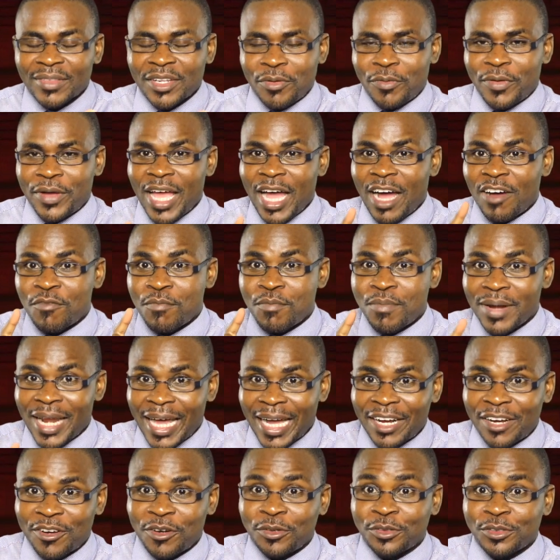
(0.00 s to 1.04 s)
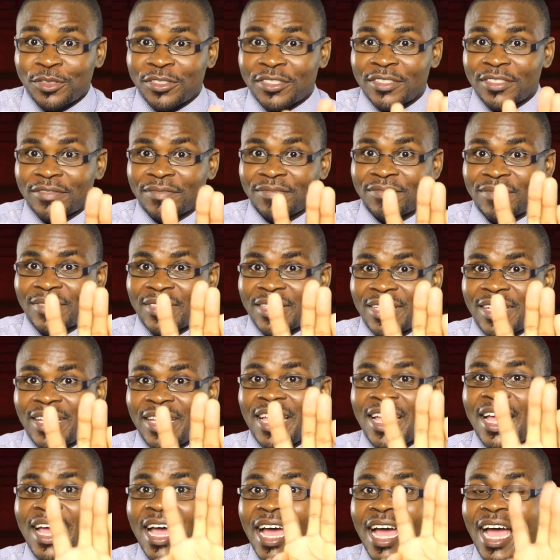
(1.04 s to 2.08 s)
we have black notes
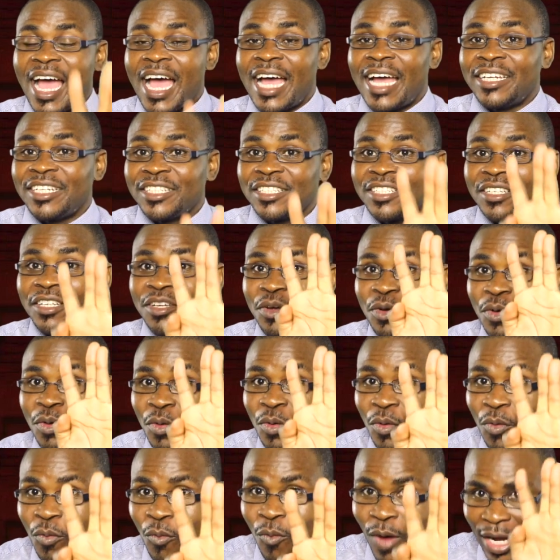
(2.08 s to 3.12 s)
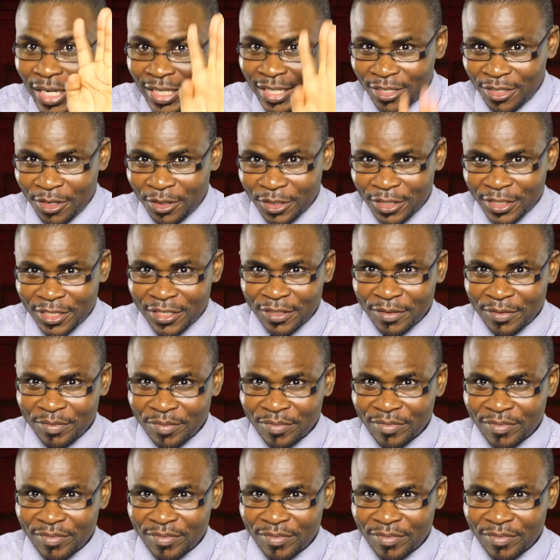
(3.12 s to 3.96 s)
and white notes.